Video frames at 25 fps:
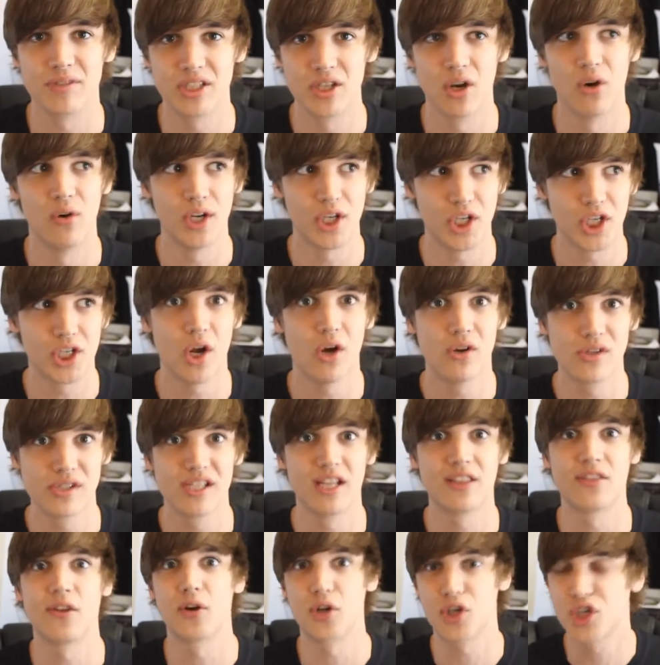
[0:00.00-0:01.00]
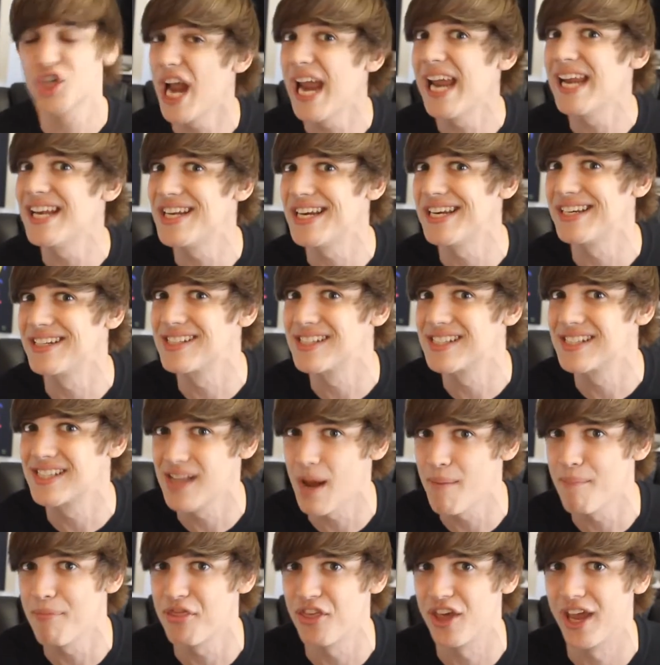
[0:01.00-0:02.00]
so it shows that they're changing
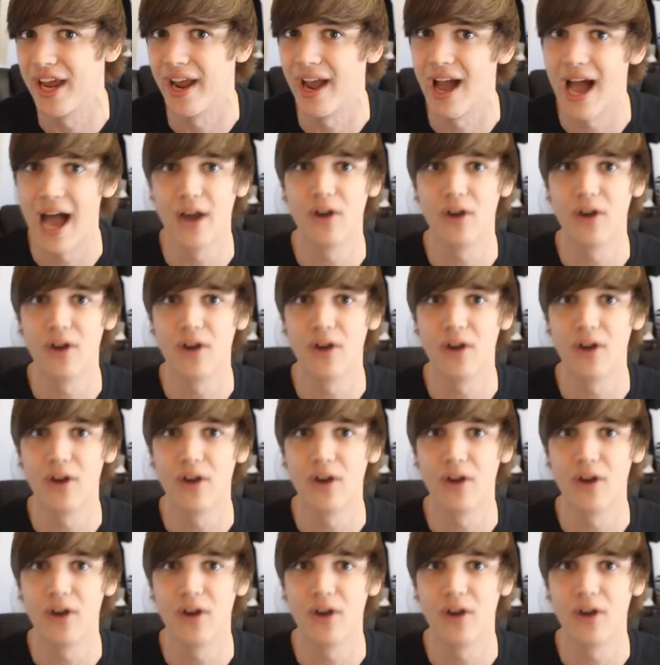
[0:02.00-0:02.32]
something.